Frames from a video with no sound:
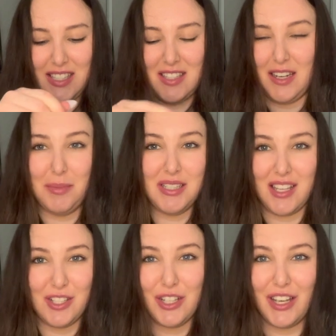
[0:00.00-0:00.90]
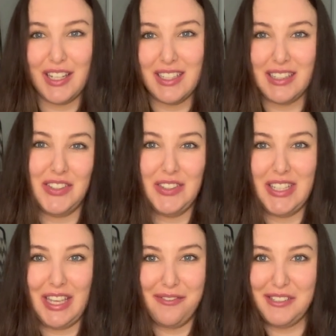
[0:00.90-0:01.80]
is gonna be such a good little
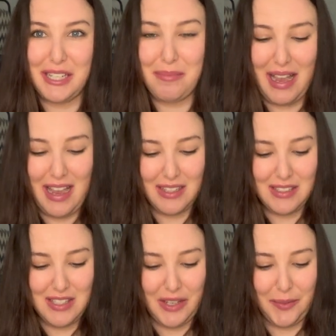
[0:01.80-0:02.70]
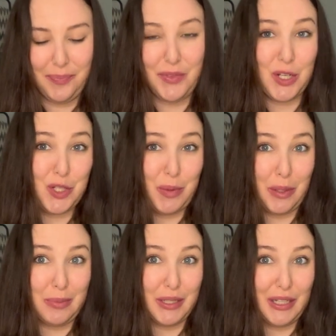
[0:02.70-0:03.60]
gifting bag. So not sure what I'll
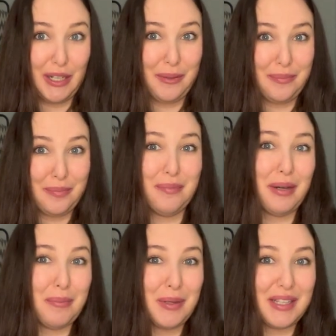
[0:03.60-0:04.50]
put in here, but I'm pretty